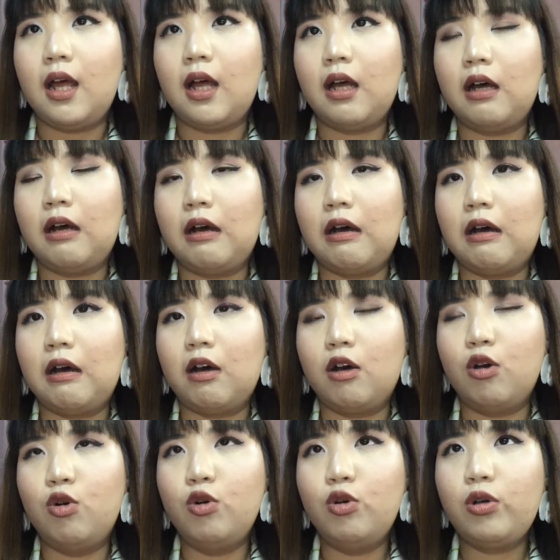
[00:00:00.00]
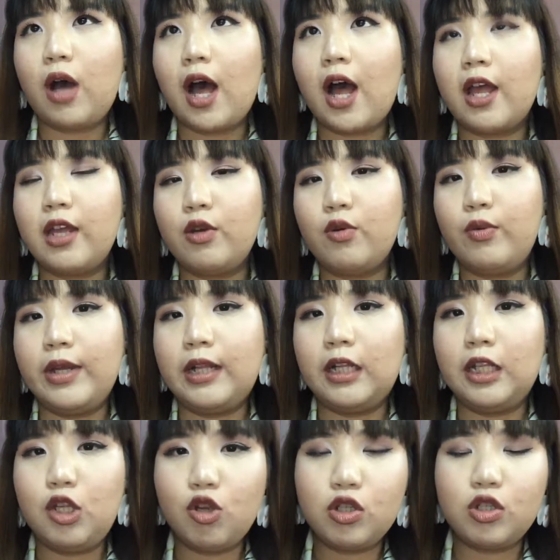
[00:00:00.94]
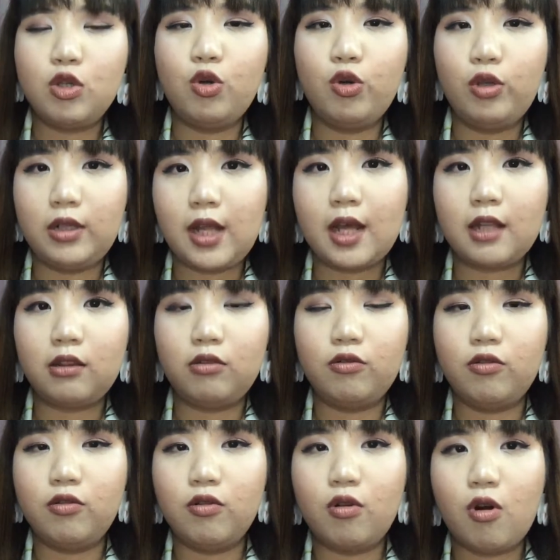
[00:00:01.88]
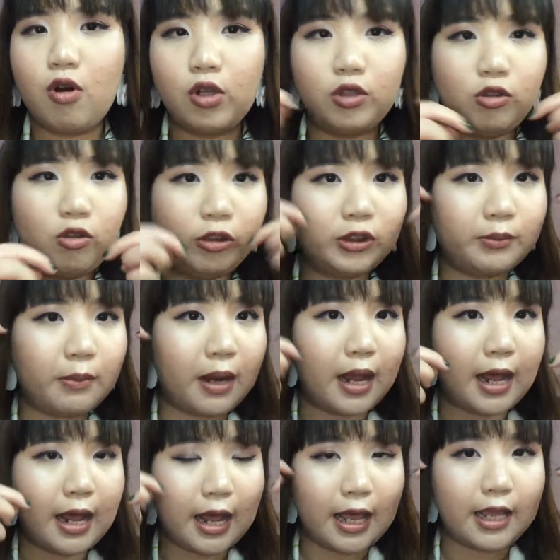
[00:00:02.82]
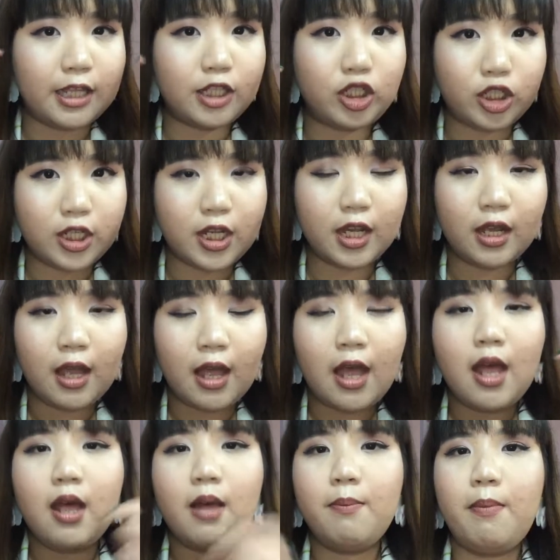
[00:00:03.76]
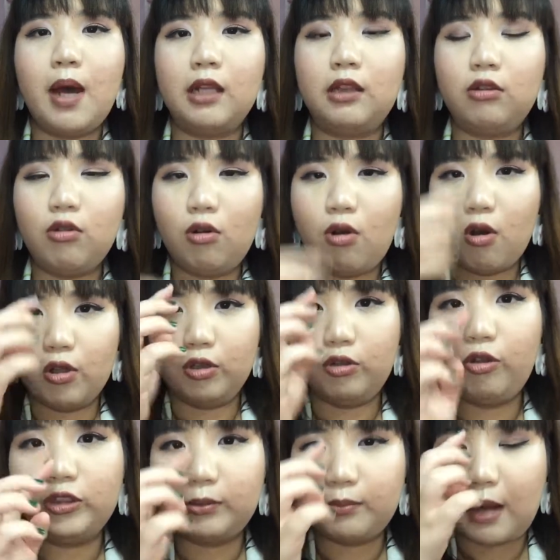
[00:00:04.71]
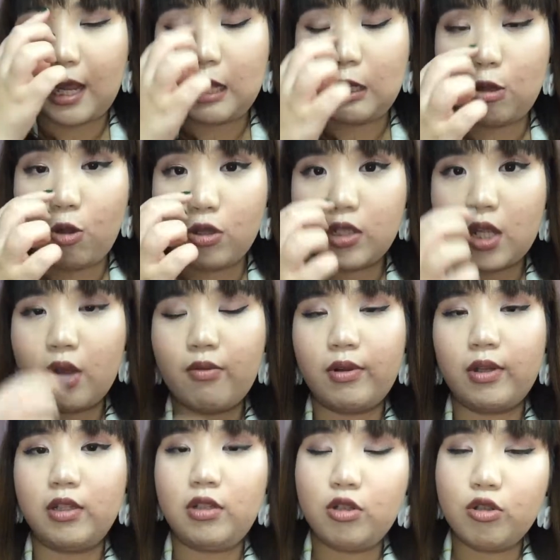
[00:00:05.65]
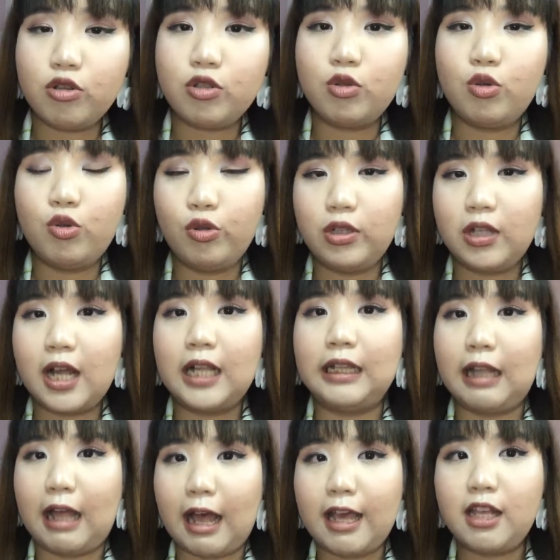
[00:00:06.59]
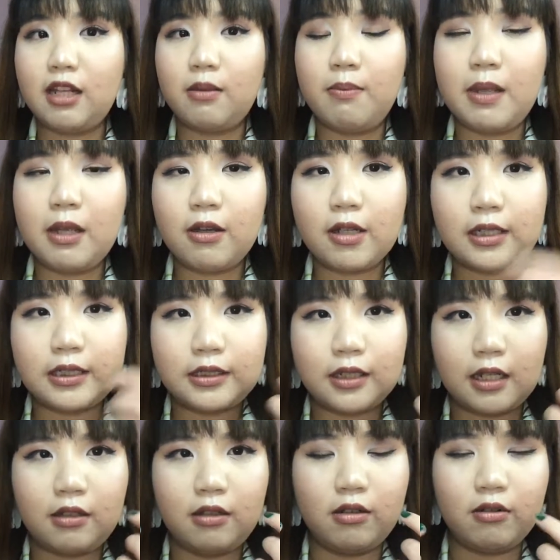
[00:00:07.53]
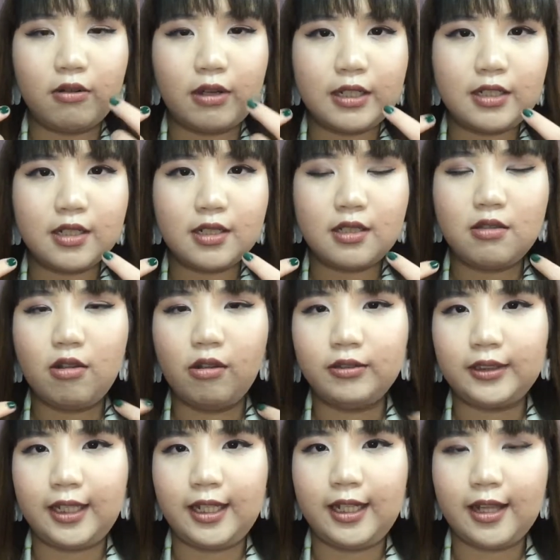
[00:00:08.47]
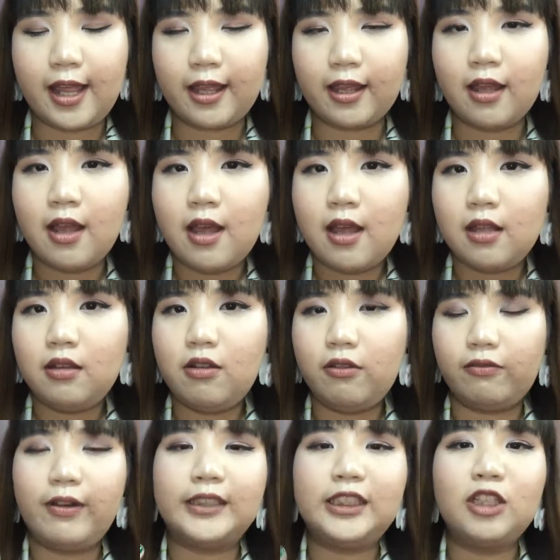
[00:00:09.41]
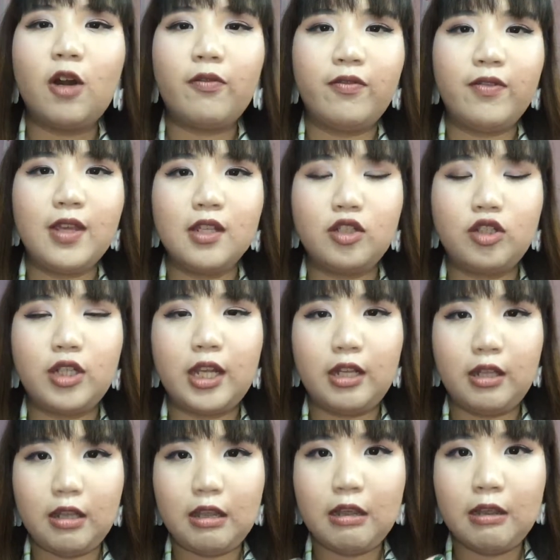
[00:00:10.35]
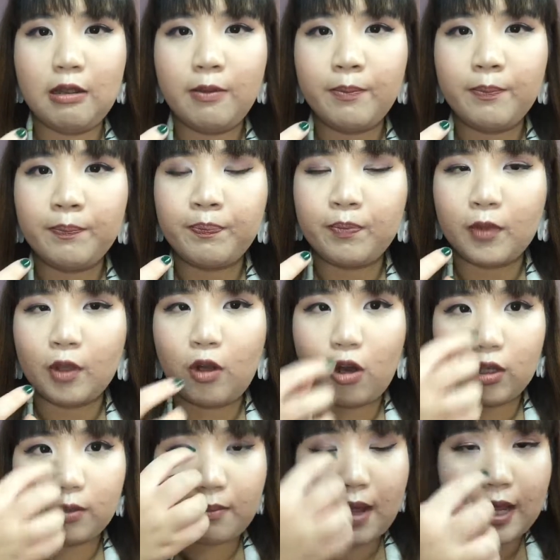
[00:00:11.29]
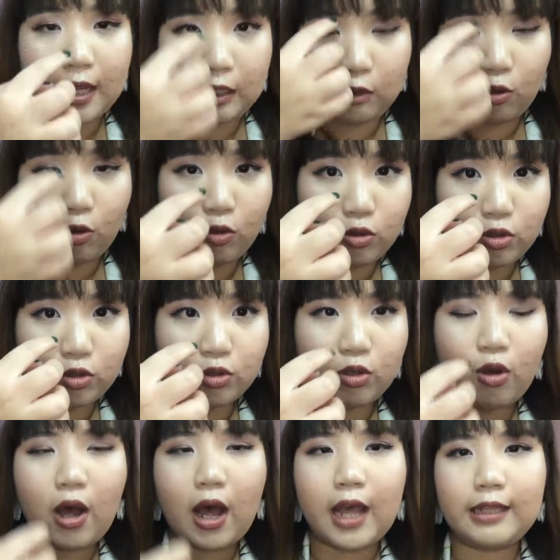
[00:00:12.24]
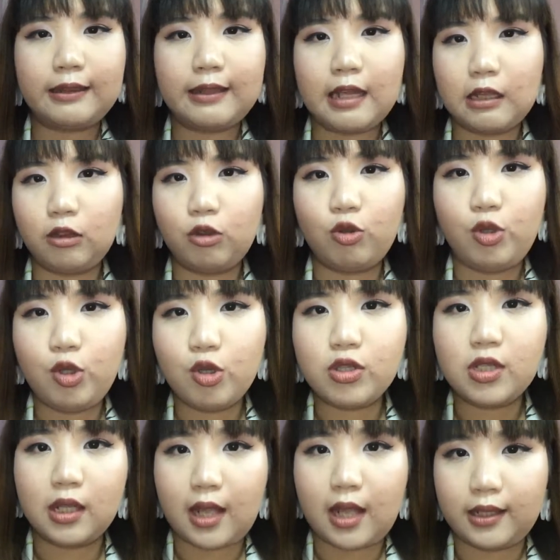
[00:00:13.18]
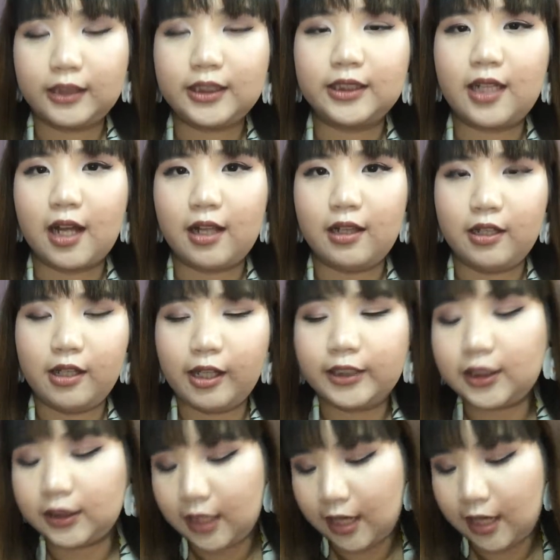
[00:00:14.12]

I will use Hula to contour my cheek, but to contour my nose I will use Hula Light because I don't know, I just don't really like the very obvious shading on my nose, so I tend to use a lighter color.